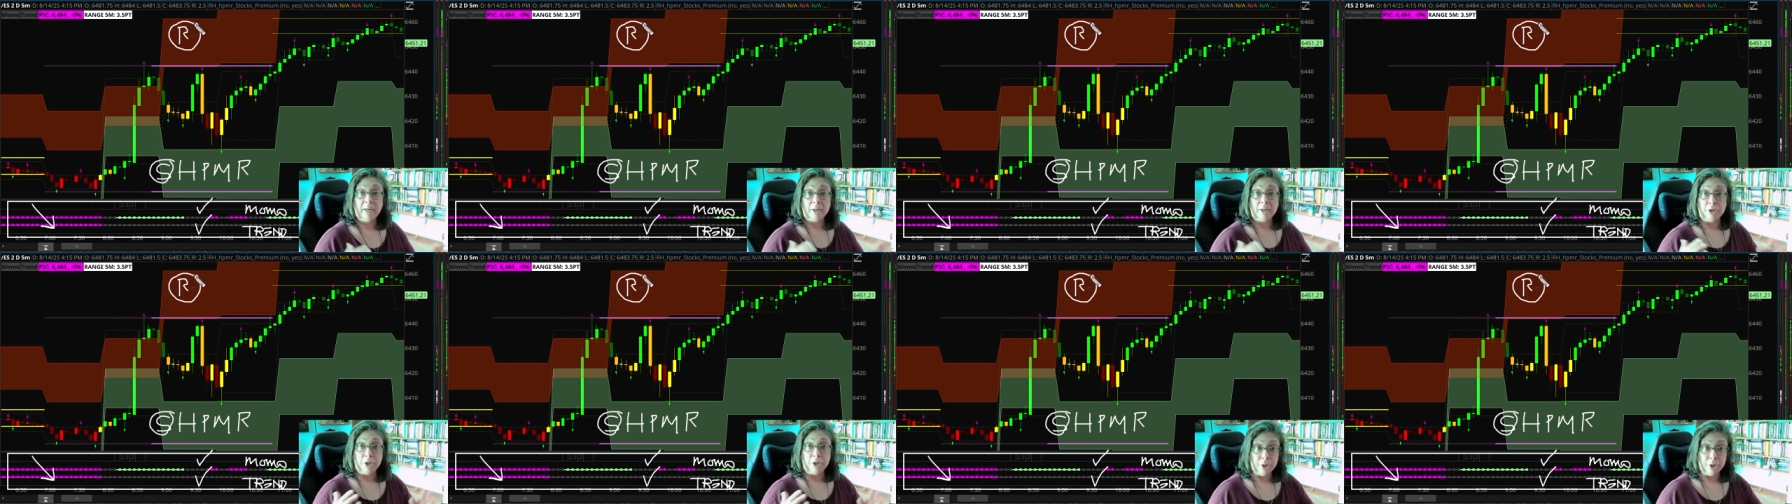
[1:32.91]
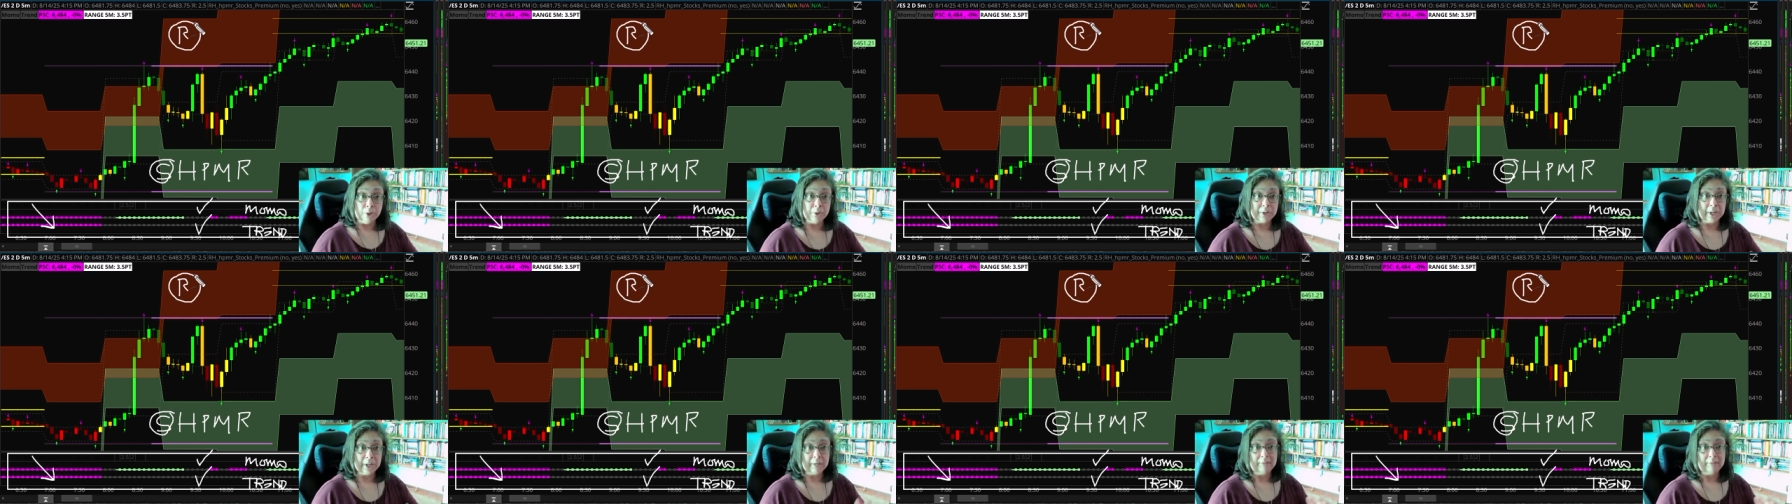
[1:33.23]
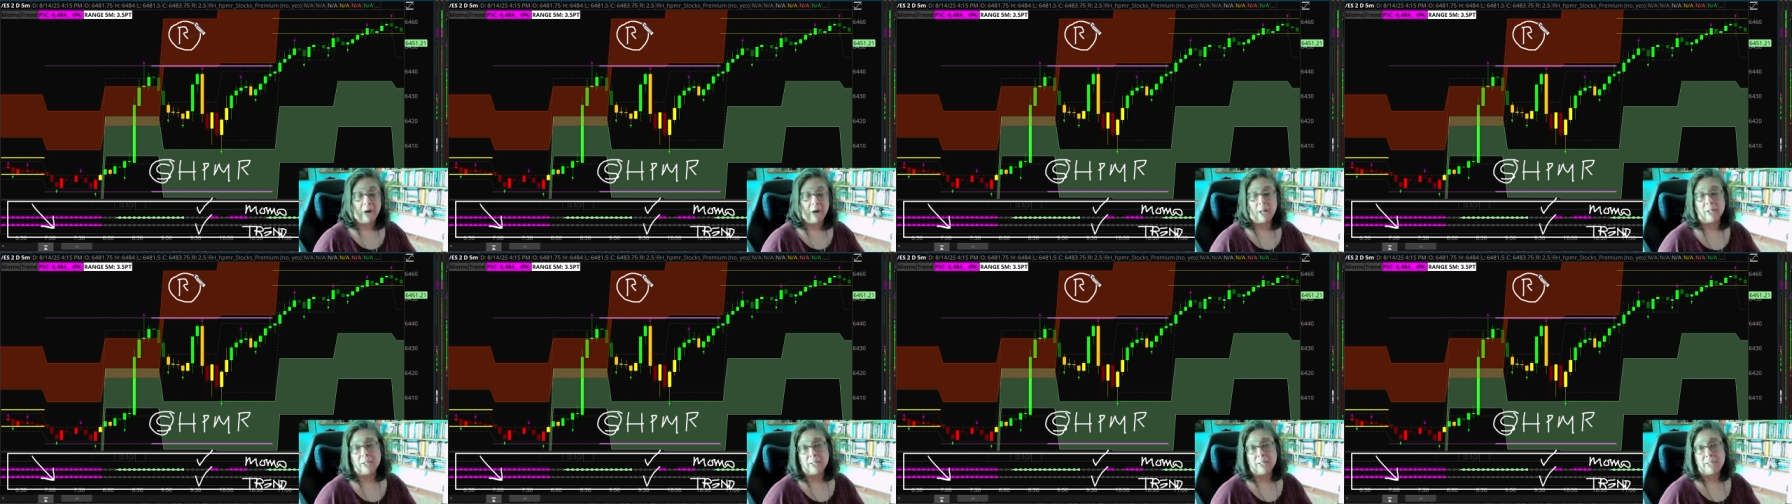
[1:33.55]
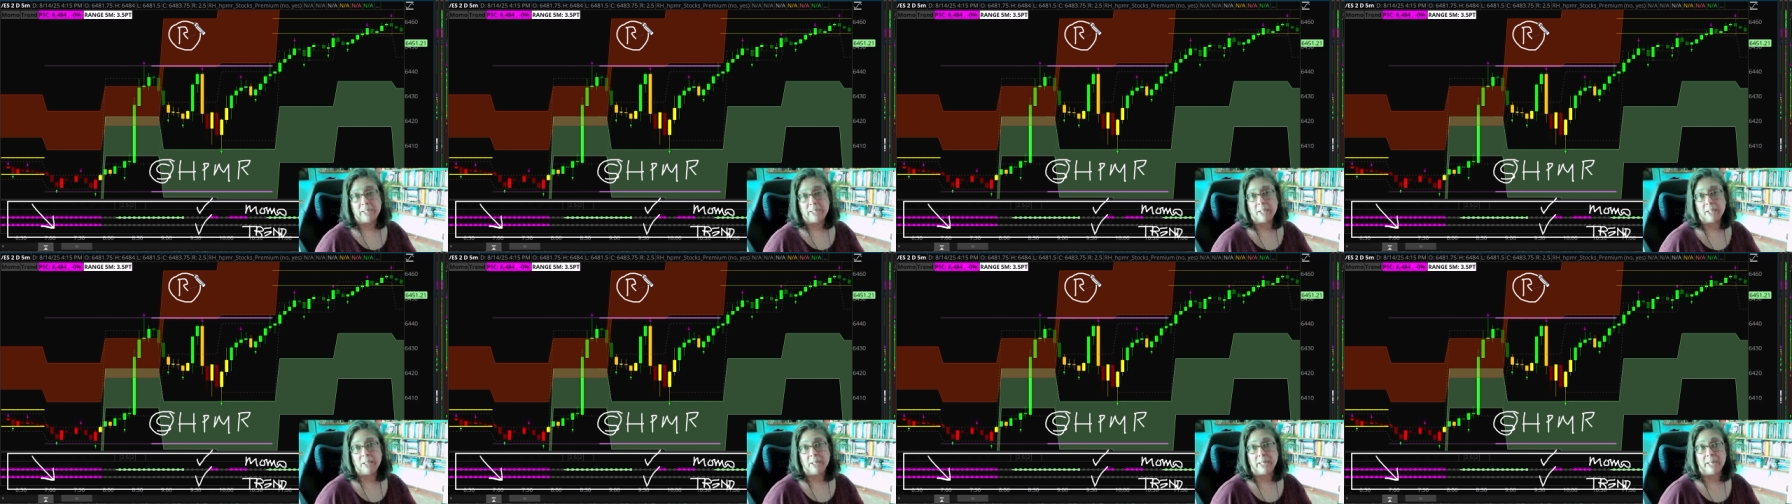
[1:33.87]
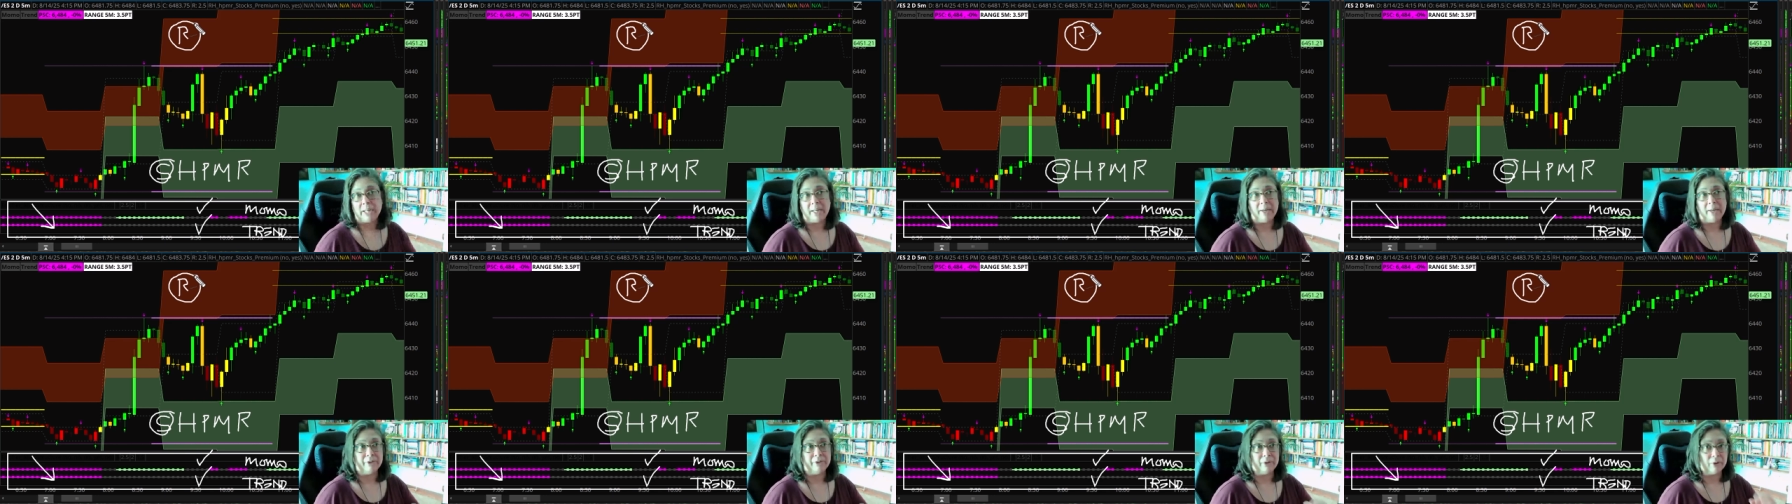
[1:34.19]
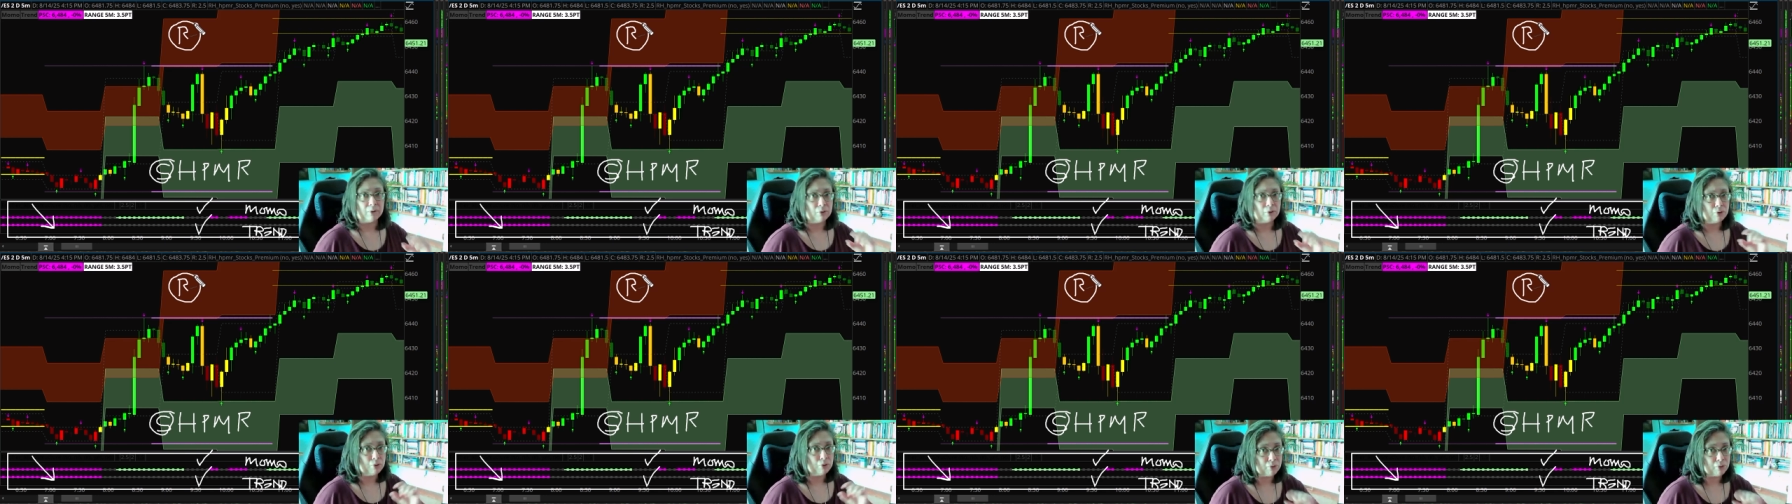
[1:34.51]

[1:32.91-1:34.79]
Using volatility is a